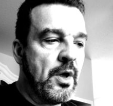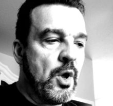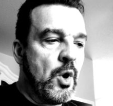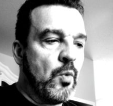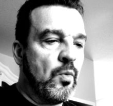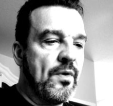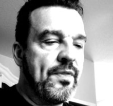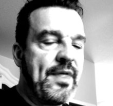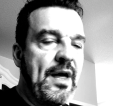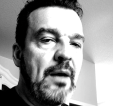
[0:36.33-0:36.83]

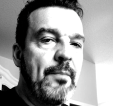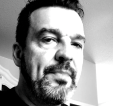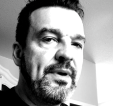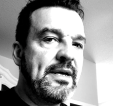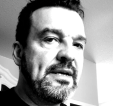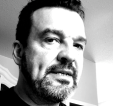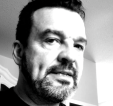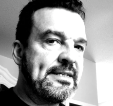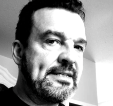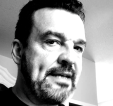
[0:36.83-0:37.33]
With that
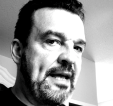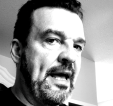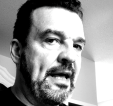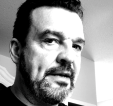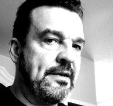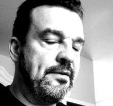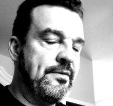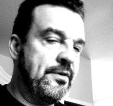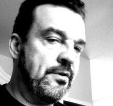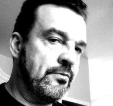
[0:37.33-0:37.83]
being
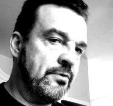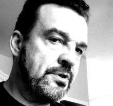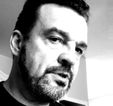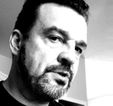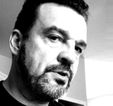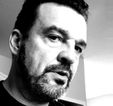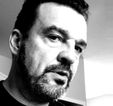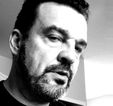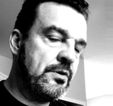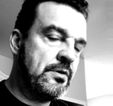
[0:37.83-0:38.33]
said, there are
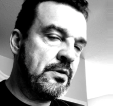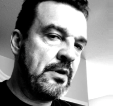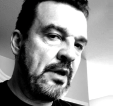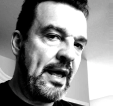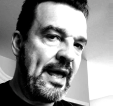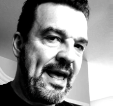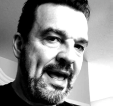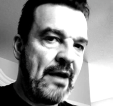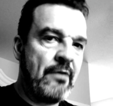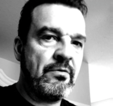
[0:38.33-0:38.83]
certain
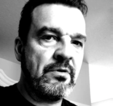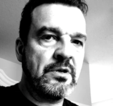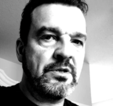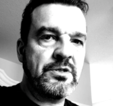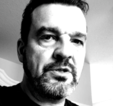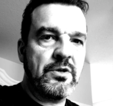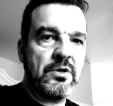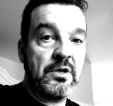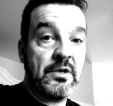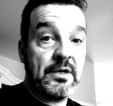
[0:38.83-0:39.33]
areas
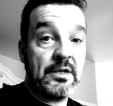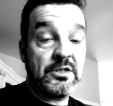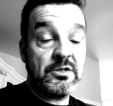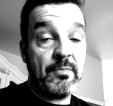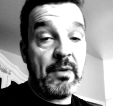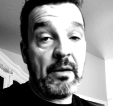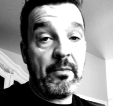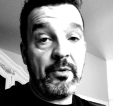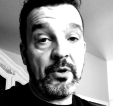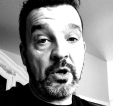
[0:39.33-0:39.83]
that you need to
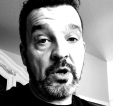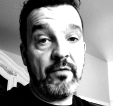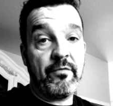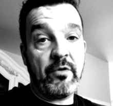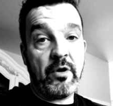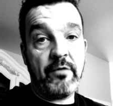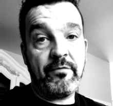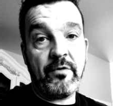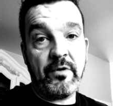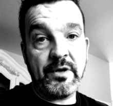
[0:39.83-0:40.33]
be able to cover
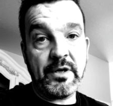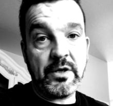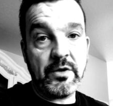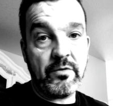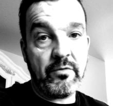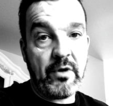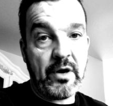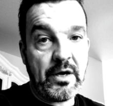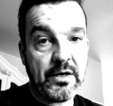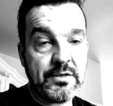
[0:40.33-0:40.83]
off on in
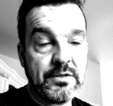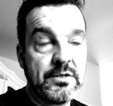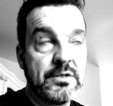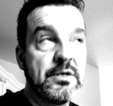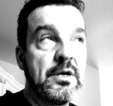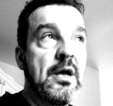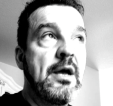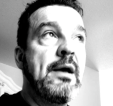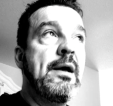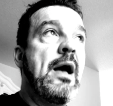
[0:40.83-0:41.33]
your
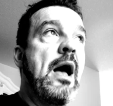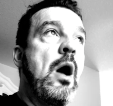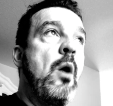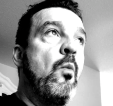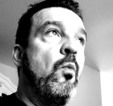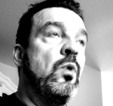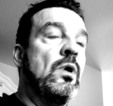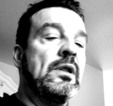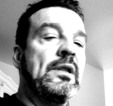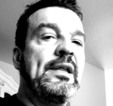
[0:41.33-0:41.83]
arts.
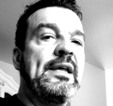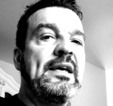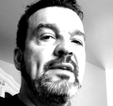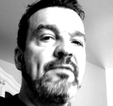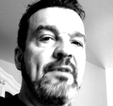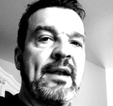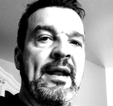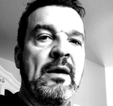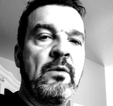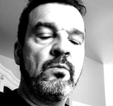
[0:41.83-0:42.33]
We're
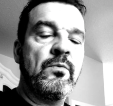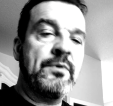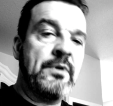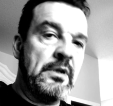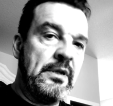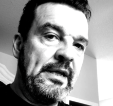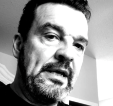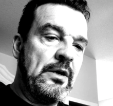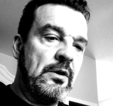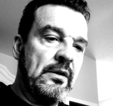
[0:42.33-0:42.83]
leaving out the
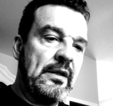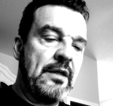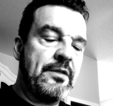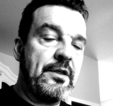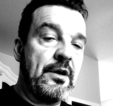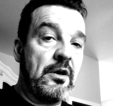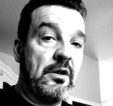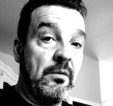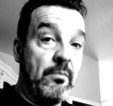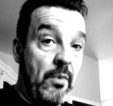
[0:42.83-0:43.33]
legal,
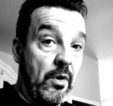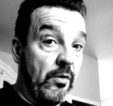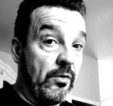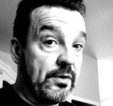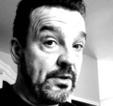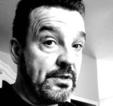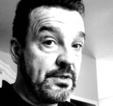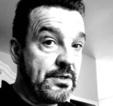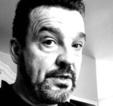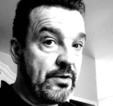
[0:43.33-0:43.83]
ethical, moral
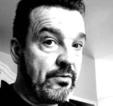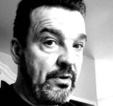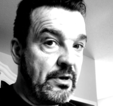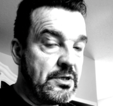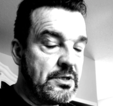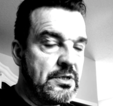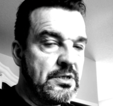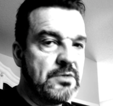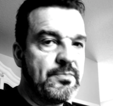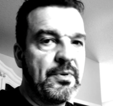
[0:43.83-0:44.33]

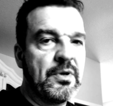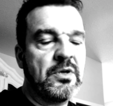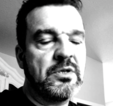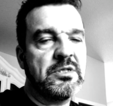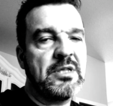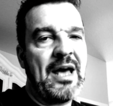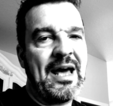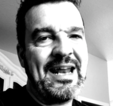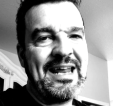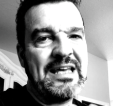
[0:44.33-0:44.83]
considerations because
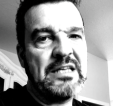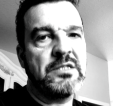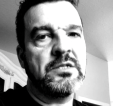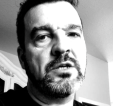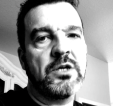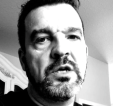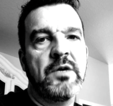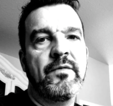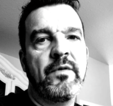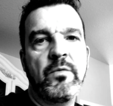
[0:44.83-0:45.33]
that isn't
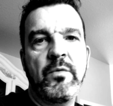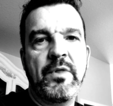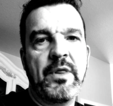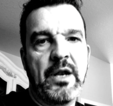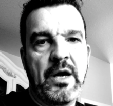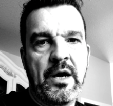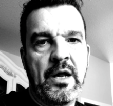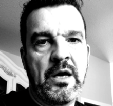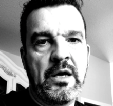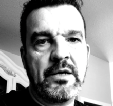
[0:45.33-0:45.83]
covered within
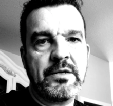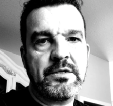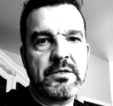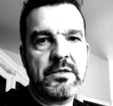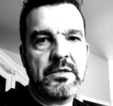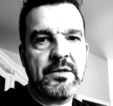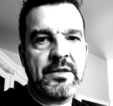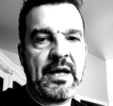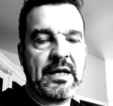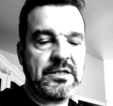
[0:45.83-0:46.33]
an art.
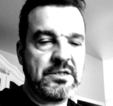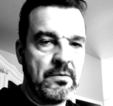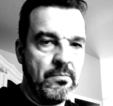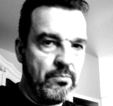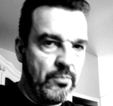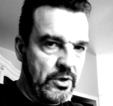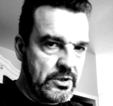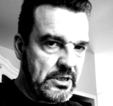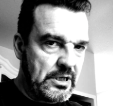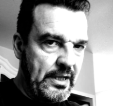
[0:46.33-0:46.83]
That's a
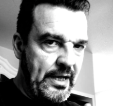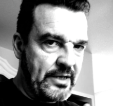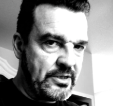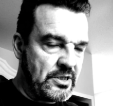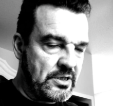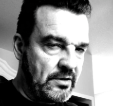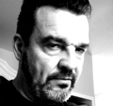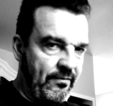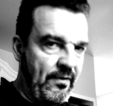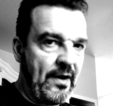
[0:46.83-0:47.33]
much larger
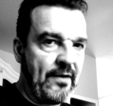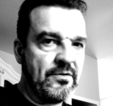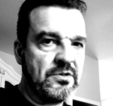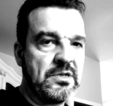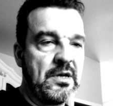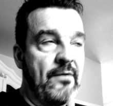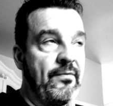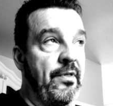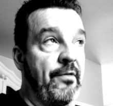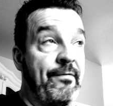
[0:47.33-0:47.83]
sphere of
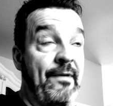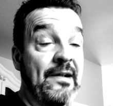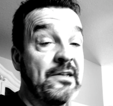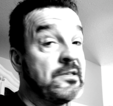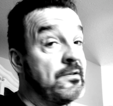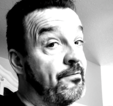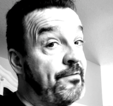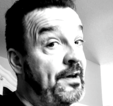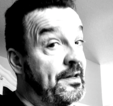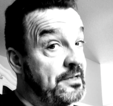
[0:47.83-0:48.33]
self-defense.
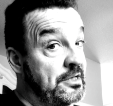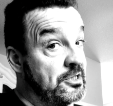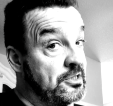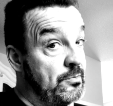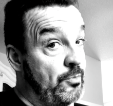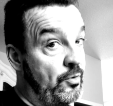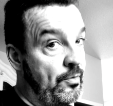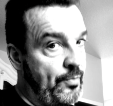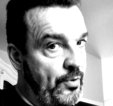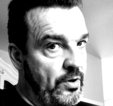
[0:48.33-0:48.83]
In fact, it's the
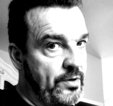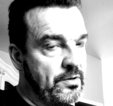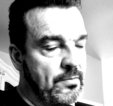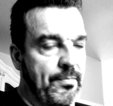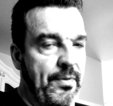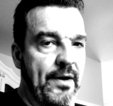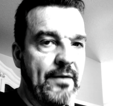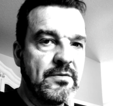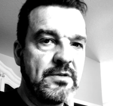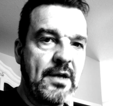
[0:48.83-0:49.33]
more important
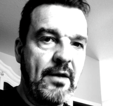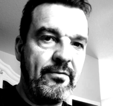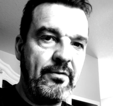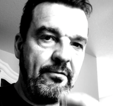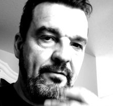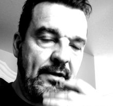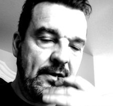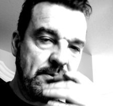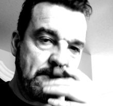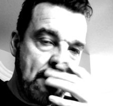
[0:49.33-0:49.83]
part of
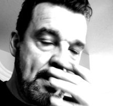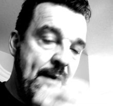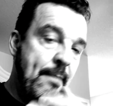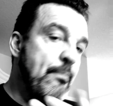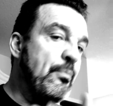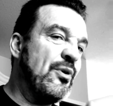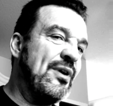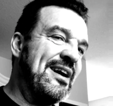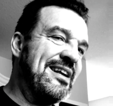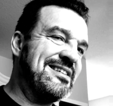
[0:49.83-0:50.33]
self-defense,
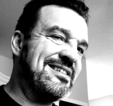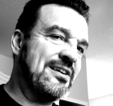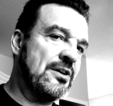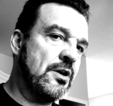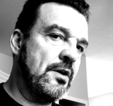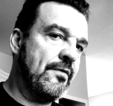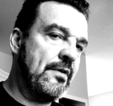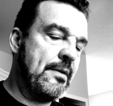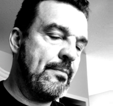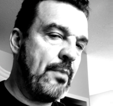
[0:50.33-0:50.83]
but it isn't
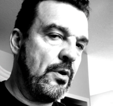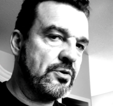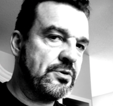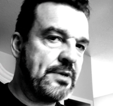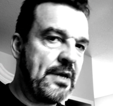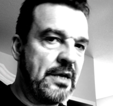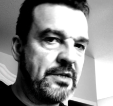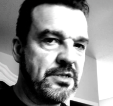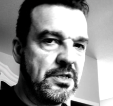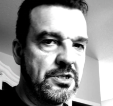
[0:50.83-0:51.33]
covered in most
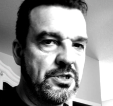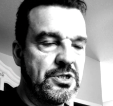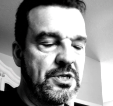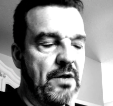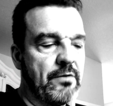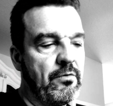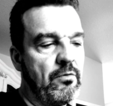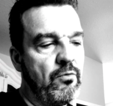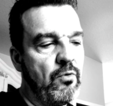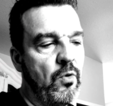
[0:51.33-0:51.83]
arts as a
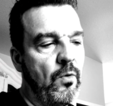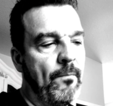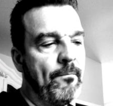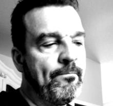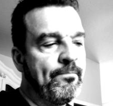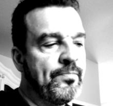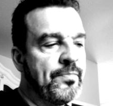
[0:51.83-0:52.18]
general rule.